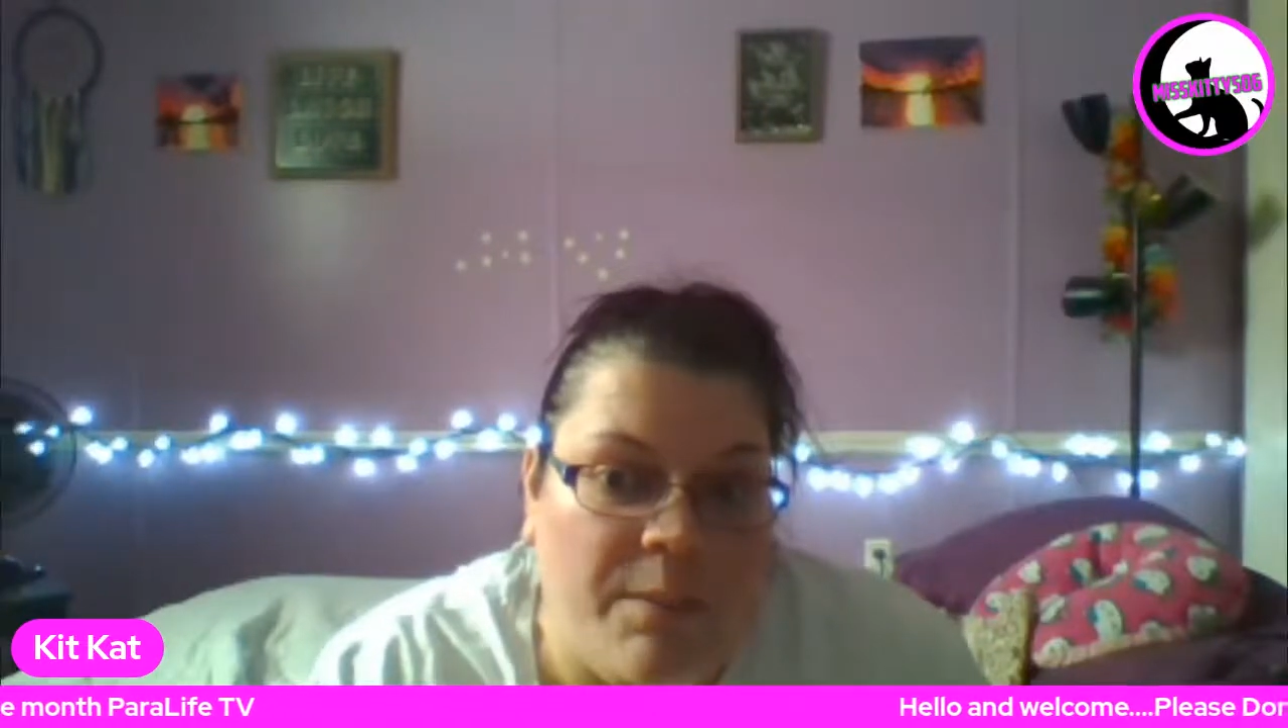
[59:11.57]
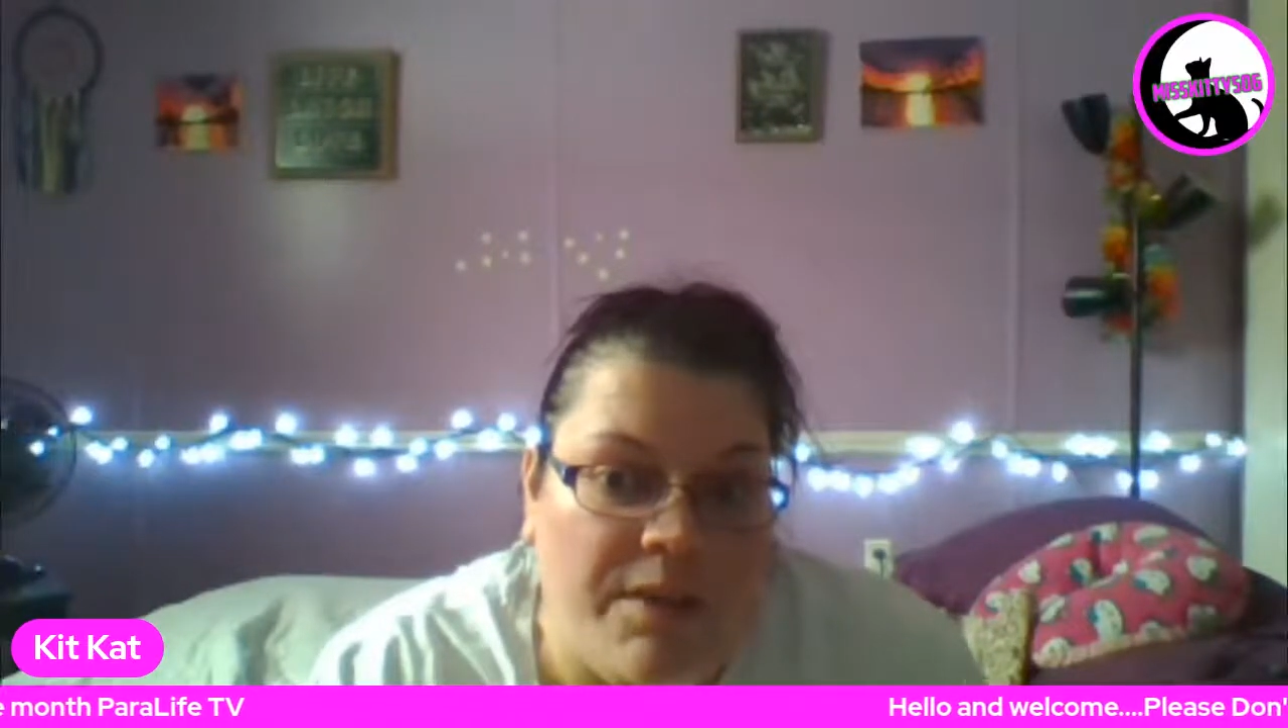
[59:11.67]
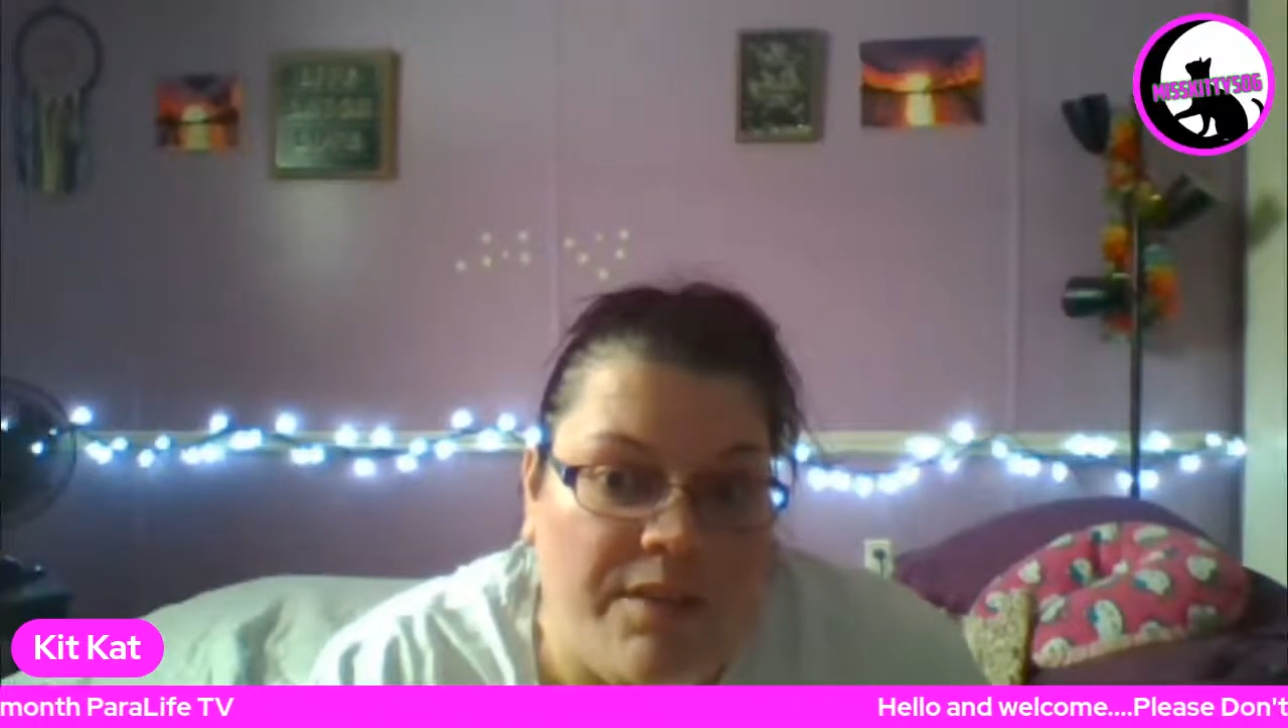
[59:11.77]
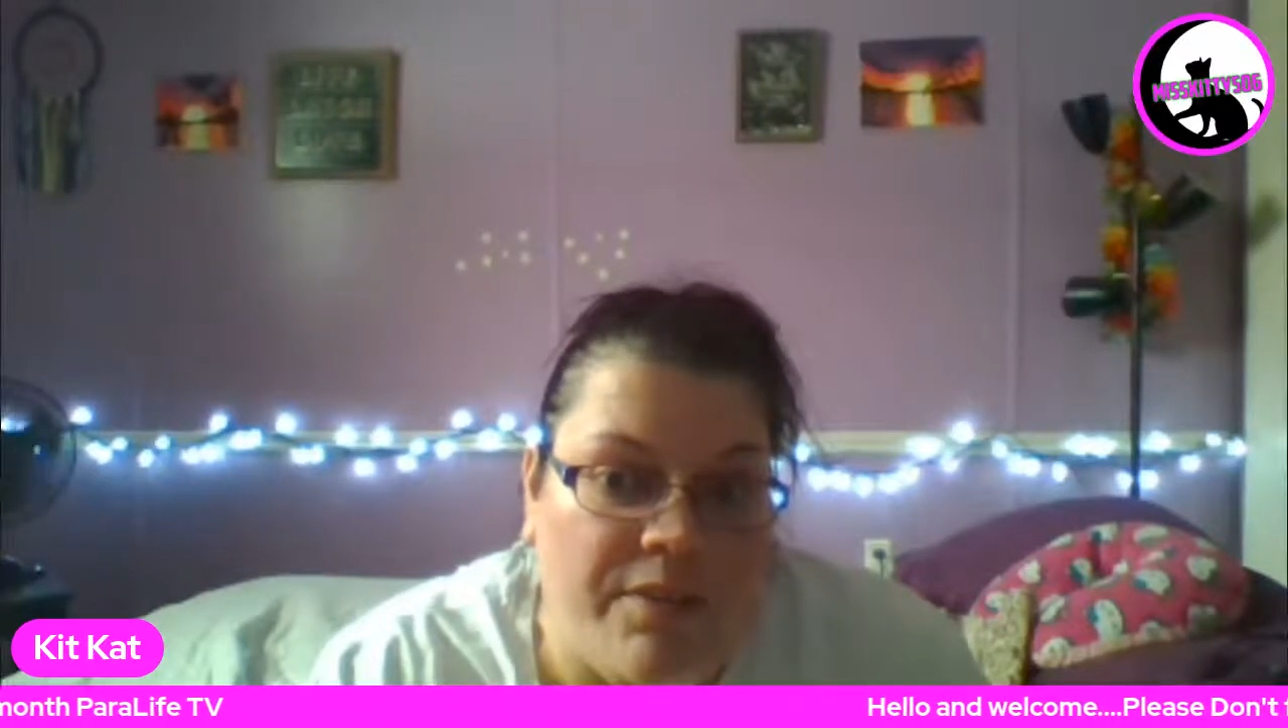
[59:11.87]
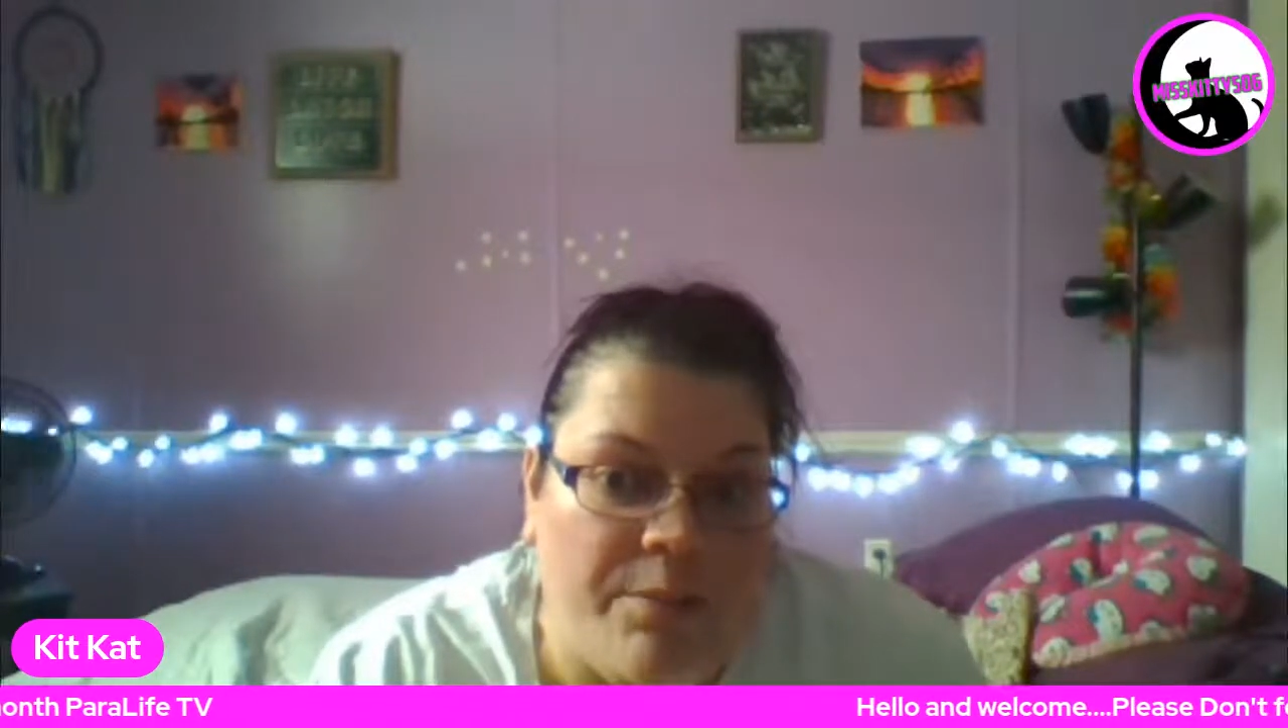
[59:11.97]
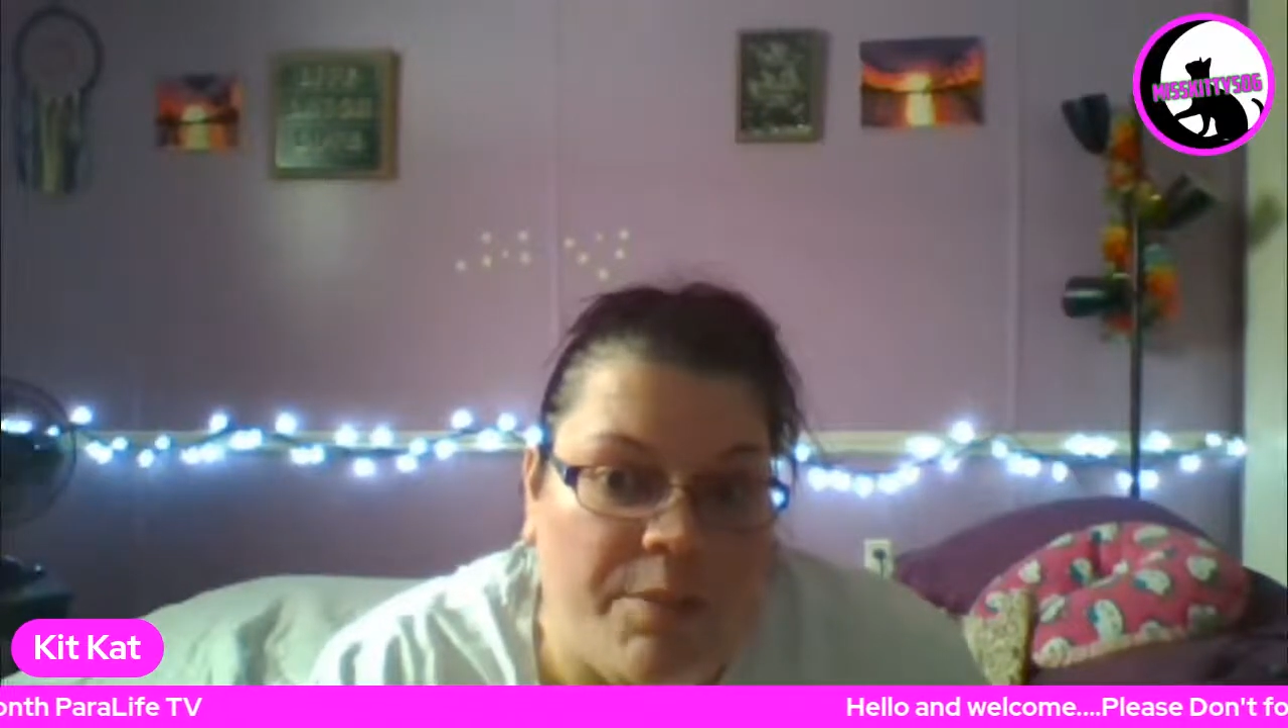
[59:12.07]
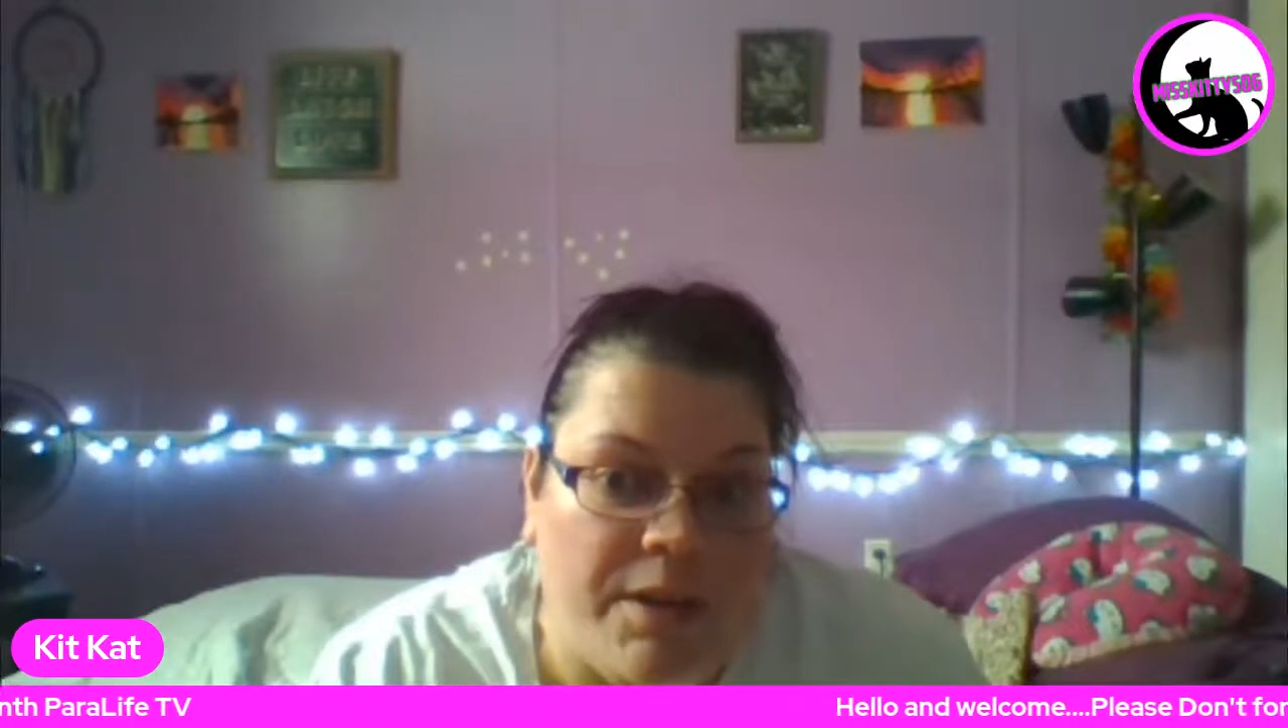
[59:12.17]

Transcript: I'm a different